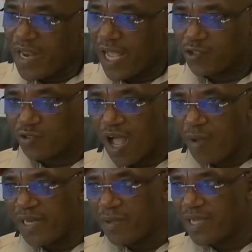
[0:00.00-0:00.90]
But as to
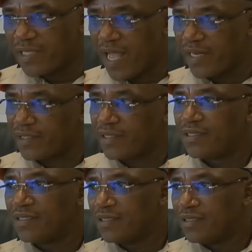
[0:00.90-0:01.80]
how many
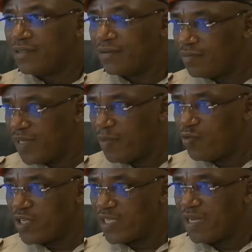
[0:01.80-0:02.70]
medals,
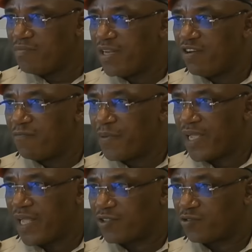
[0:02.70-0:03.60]
maybe we'll get many
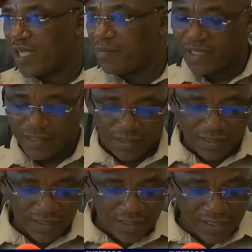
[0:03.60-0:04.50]
of prayers to help us.